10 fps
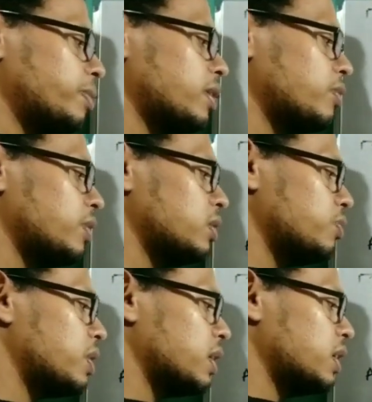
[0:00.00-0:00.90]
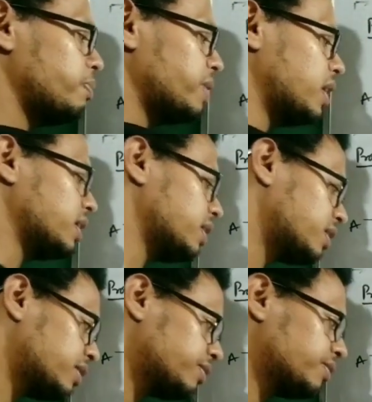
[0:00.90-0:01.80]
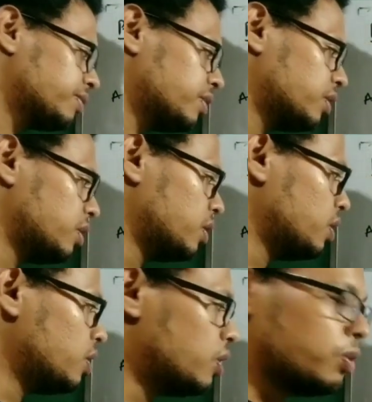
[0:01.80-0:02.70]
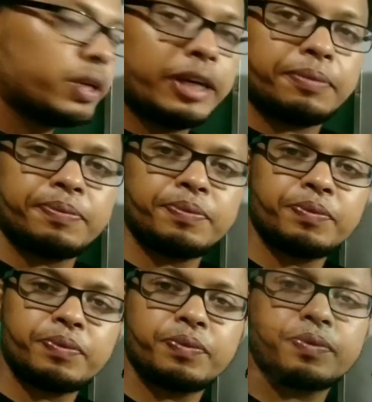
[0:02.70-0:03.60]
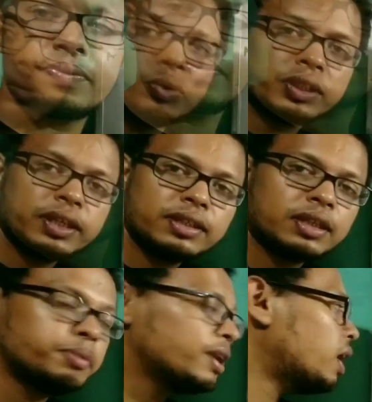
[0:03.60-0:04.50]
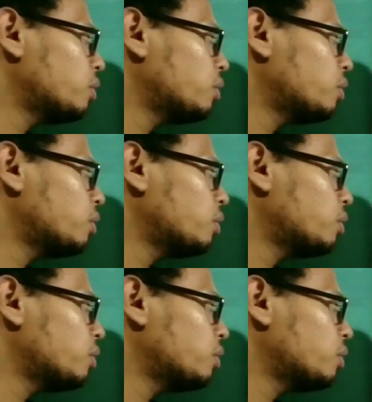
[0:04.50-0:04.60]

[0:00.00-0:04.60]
otherwise you can keep it like that. Okay, the question is given how